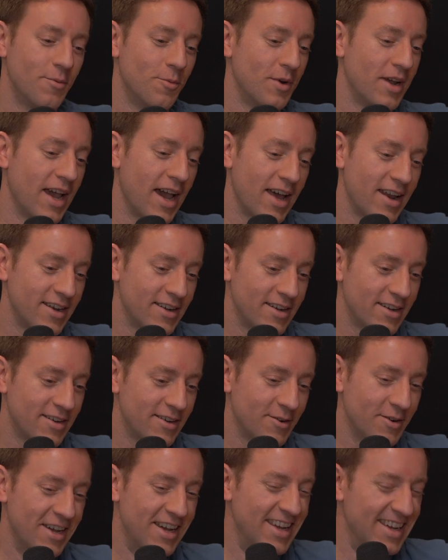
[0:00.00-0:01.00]
we gotta,
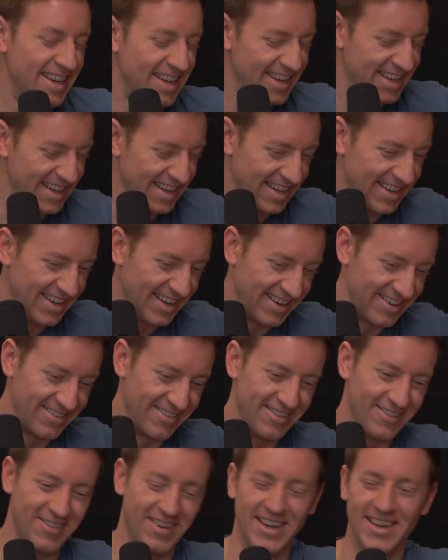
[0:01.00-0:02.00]
I
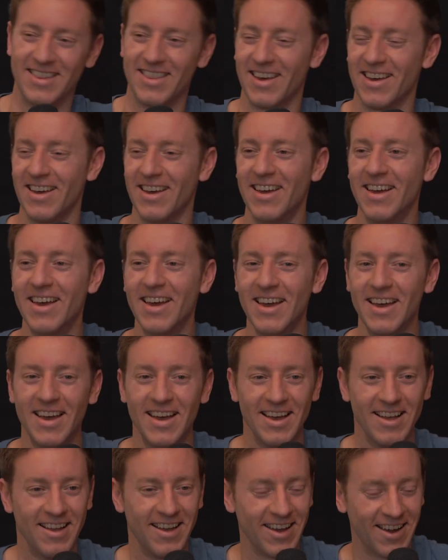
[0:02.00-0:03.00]
don't know why I thought,
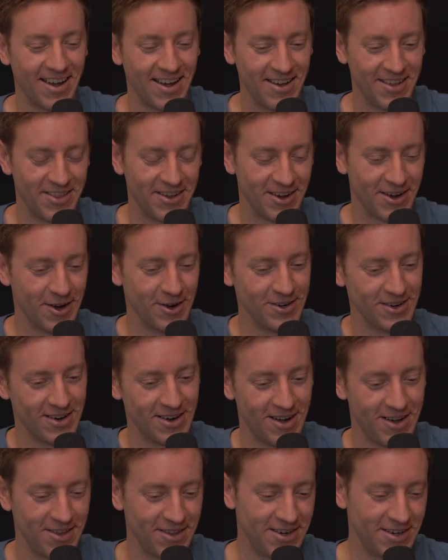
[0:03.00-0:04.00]
like
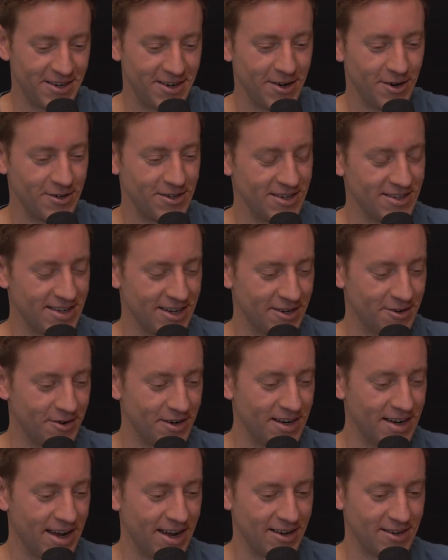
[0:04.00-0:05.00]
all the coaches at
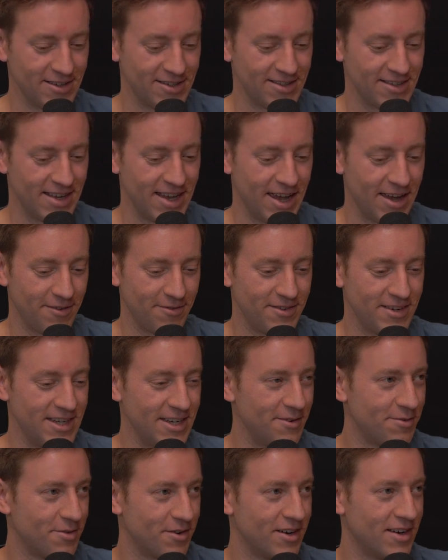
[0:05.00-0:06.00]
Greenhouse have
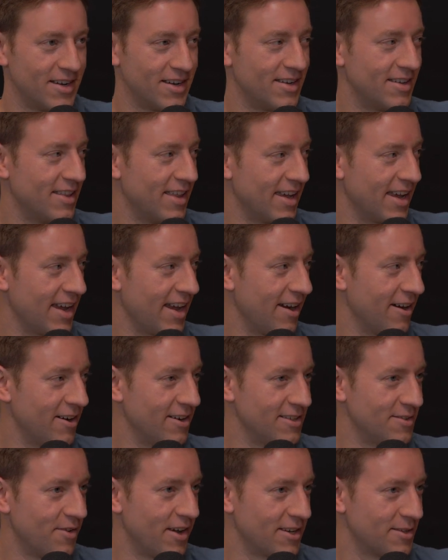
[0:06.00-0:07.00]
different like
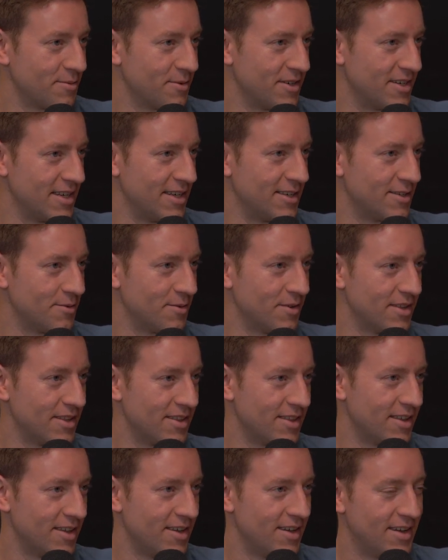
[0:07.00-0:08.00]
areas of expertise
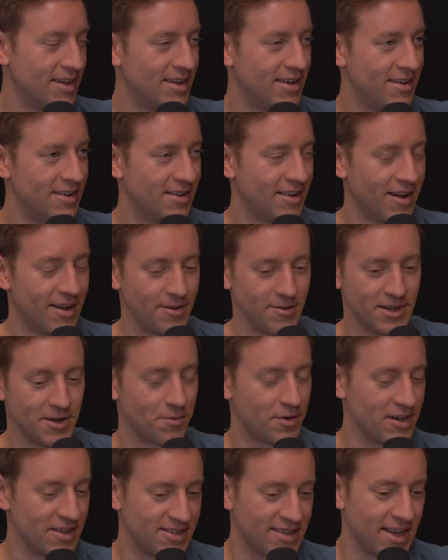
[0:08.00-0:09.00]
with
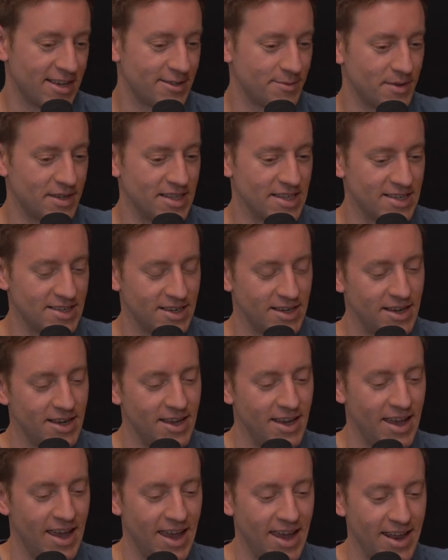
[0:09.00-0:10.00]
different assessments.
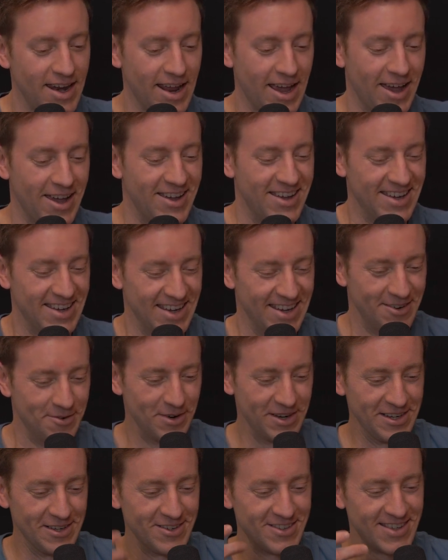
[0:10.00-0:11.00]
And
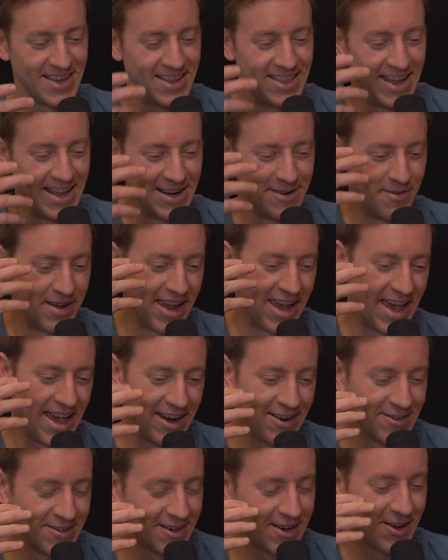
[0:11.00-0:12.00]
when you said that in my head,
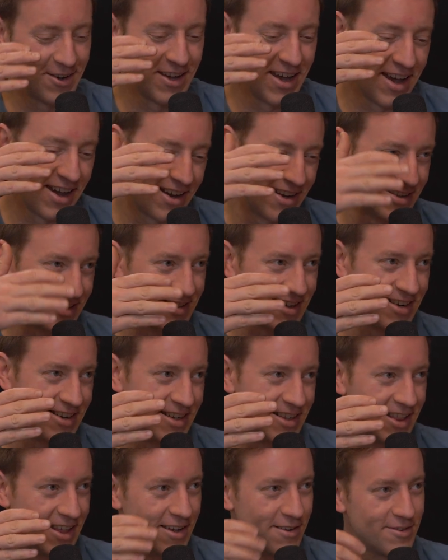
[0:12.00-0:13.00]
I was like, oh yeah, because
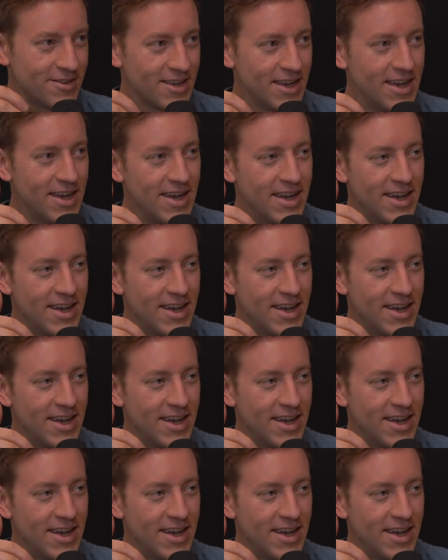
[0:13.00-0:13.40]
Sunday loves